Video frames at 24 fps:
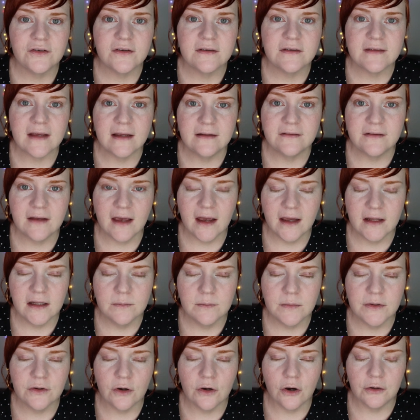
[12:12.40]
just a tiny
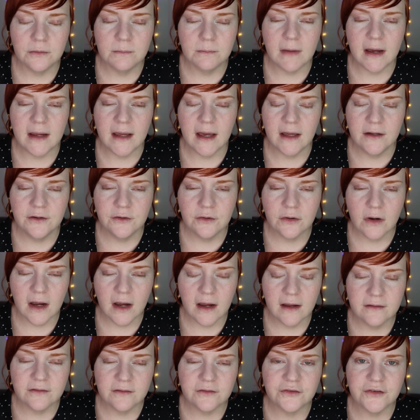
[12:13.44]
bit on my under
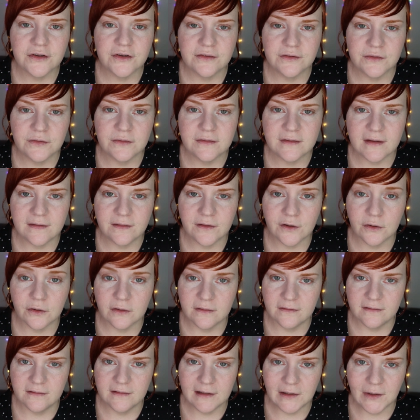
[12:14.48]
eyes just to set the
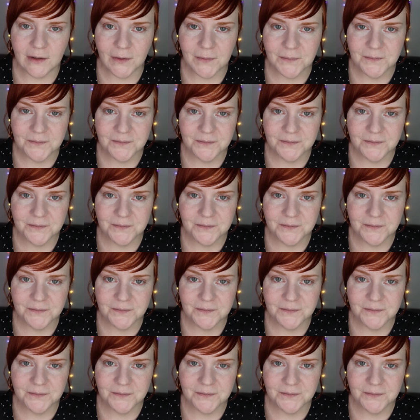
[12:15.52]
concealer.